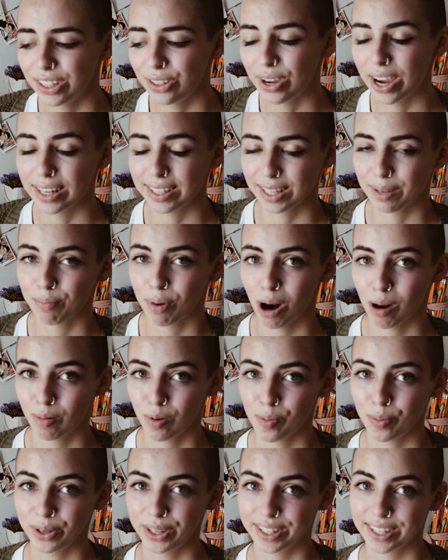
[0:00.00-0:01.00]
You guys can
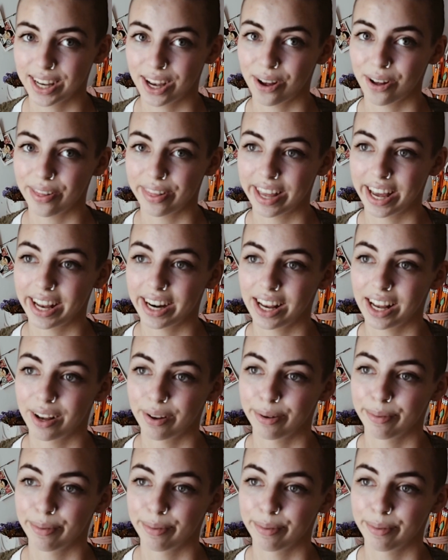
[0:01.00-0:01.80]
probably tell that